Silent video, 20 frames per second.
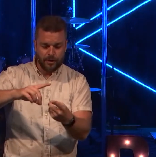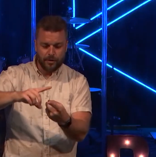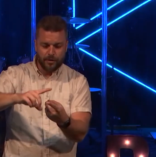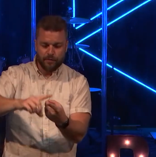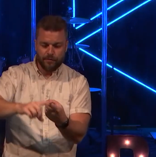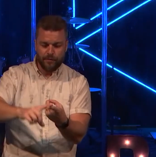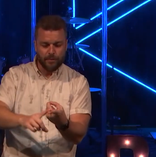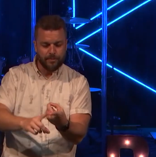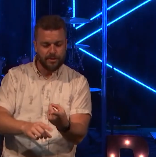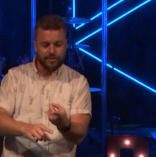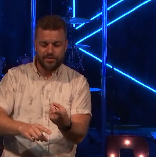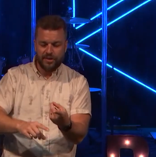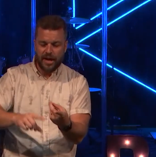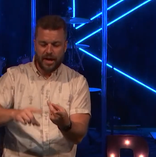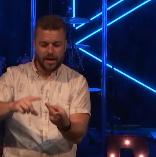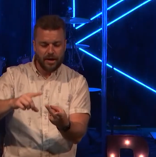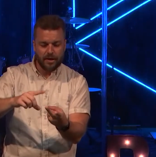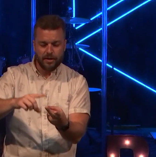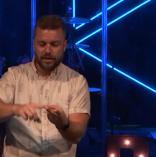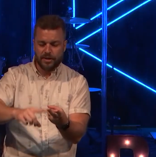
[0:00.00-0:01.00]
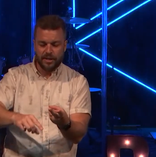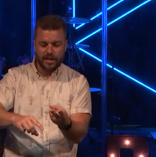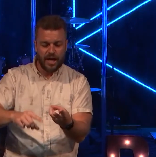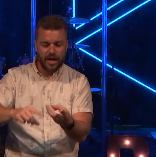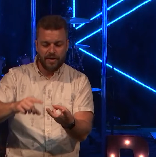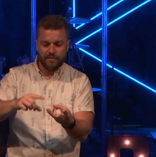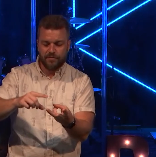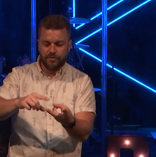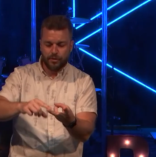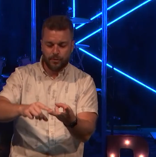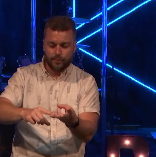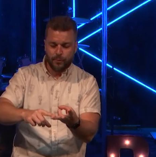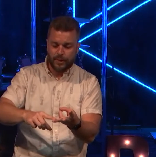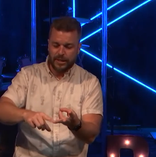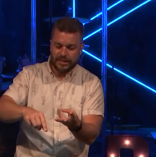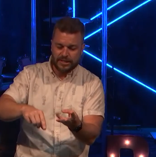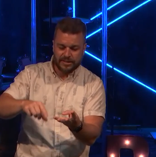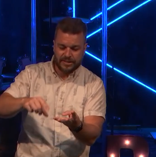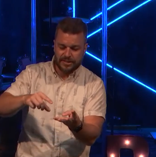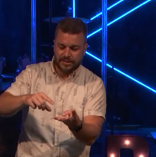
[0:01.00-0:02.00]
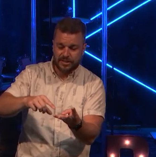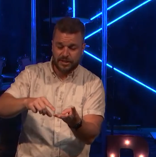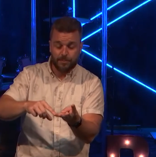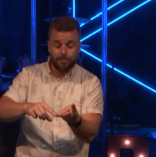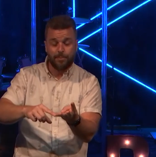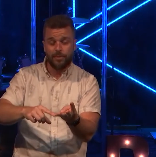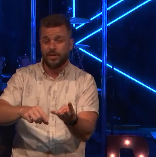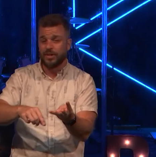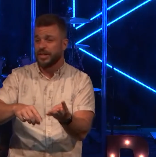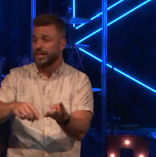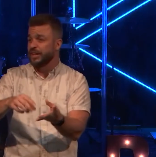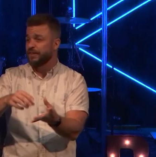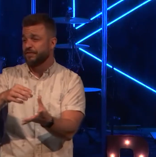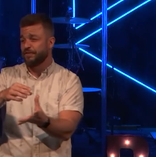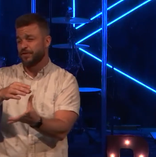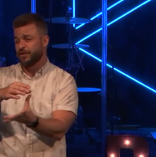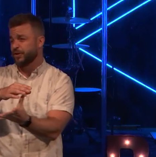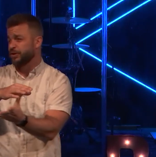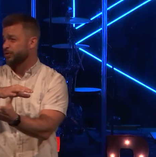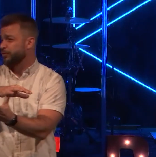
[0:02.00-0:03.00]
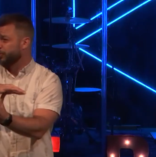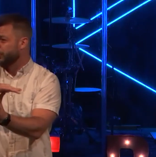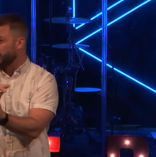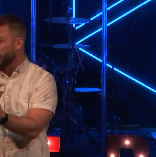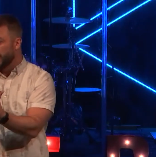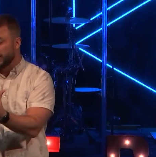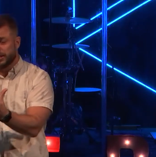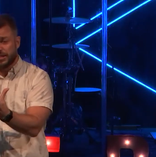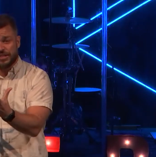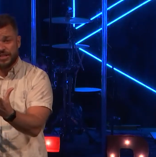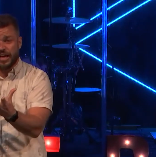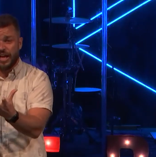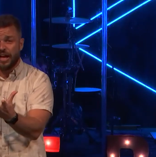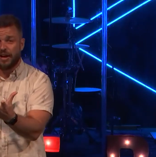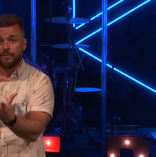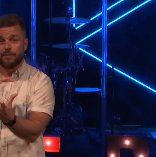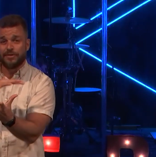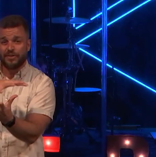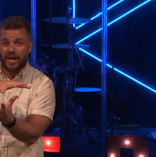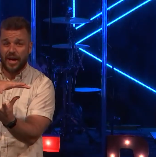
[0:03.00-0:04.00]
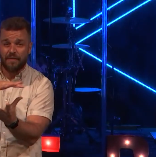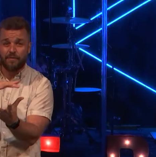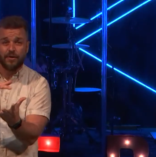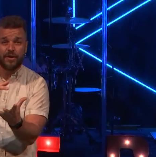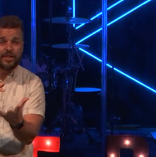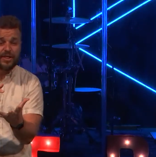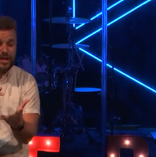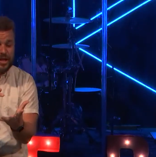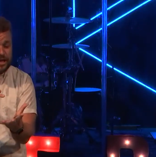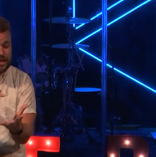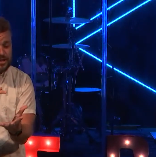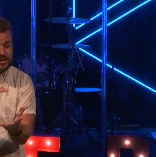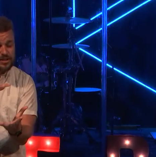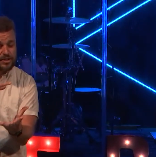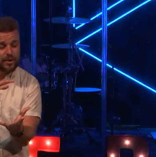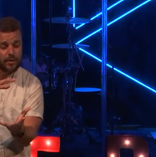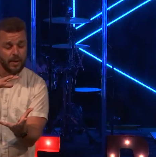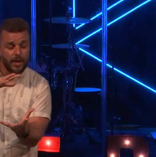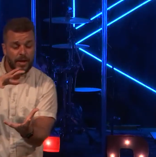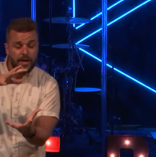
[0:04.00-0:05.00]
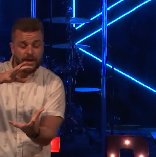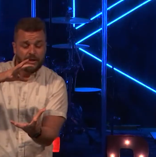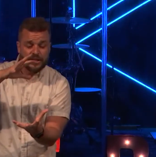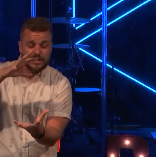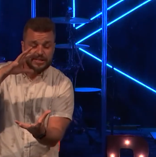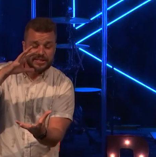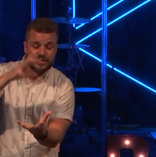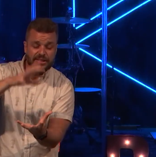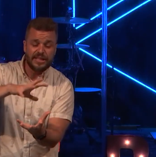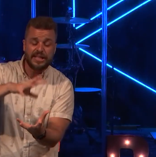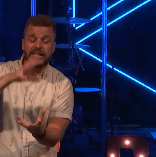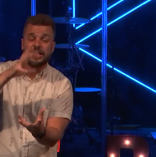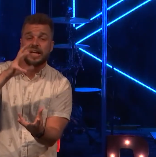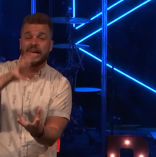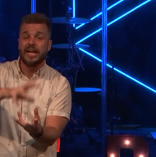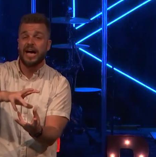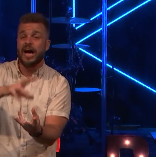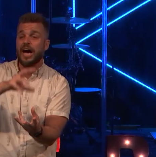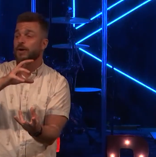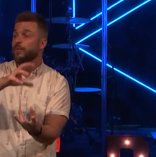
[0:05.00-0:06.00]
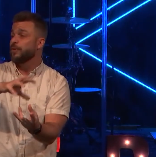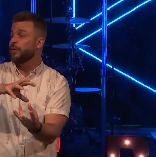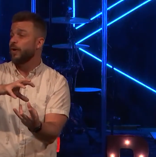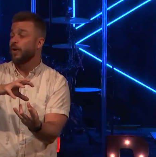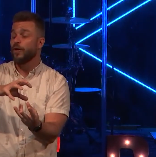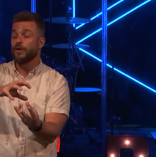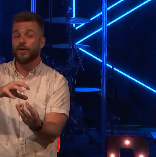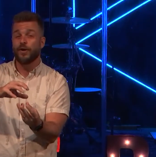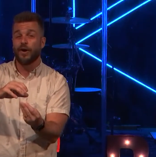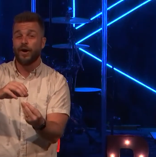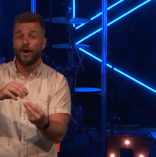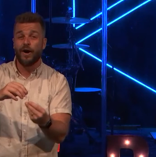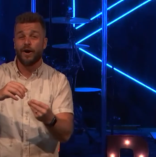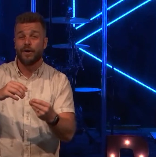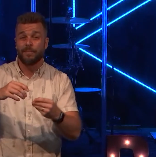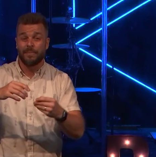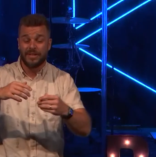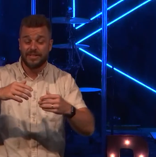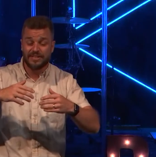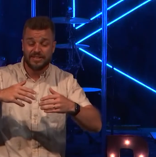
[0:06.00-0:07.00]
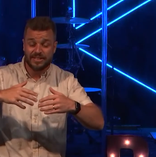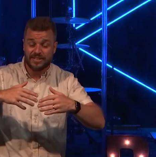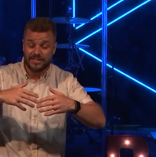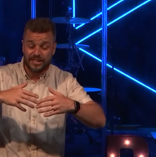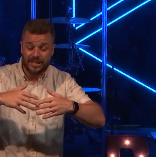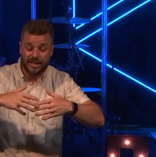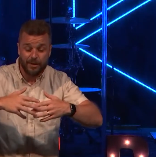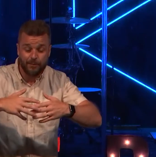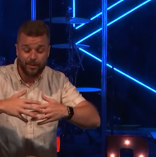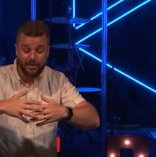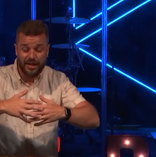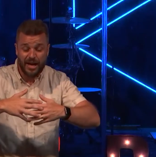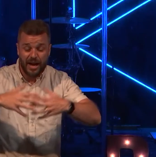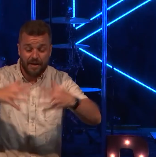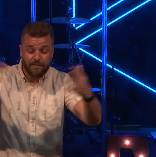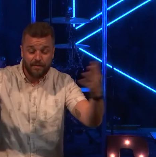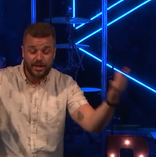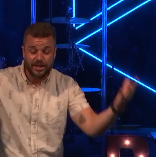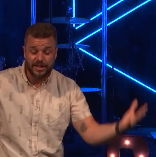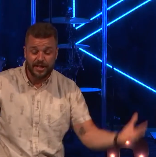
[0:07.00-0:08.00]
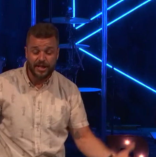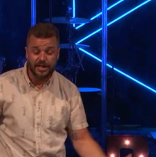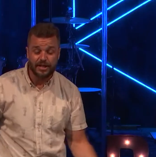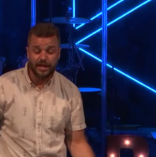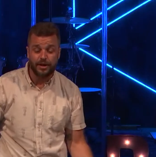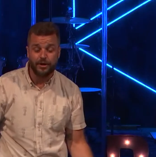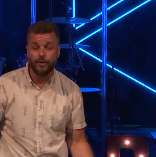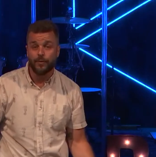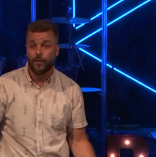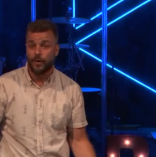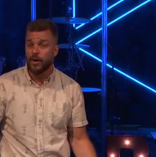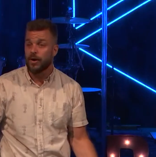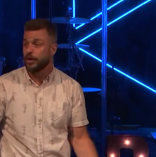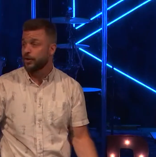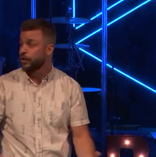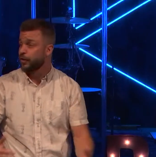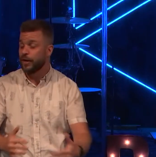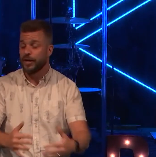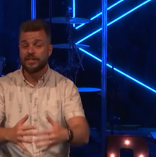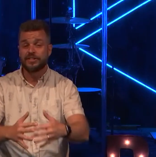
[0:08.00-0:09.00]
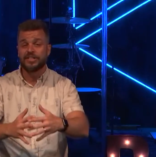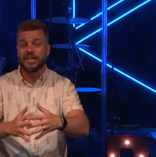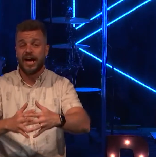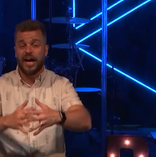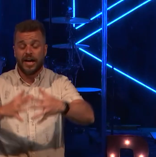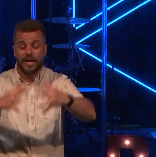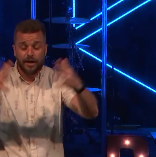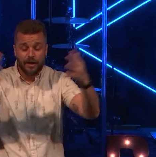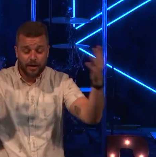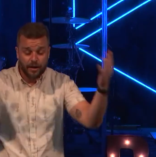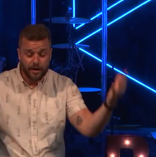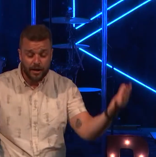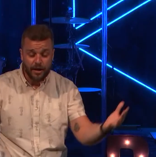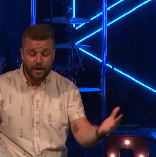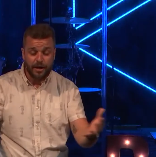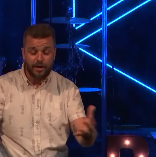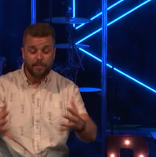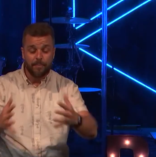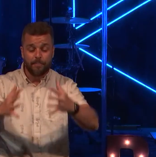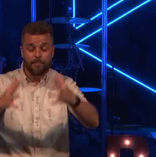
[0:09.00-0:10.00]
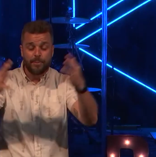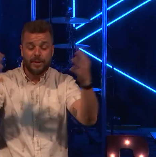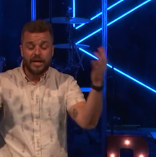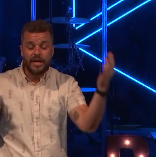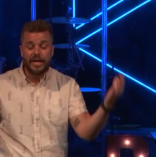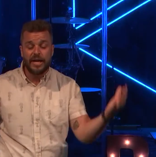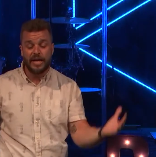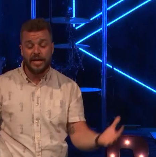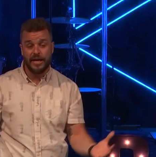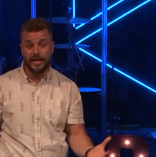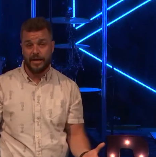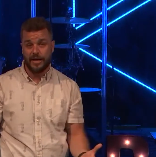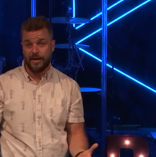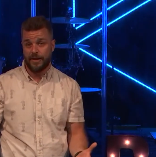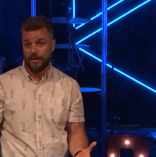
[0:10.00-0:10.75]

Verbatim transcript: from desire to love to reason to belief to trust. It was everything. And so to seek God with all your heart means to seek him with everything that you are, your entire being.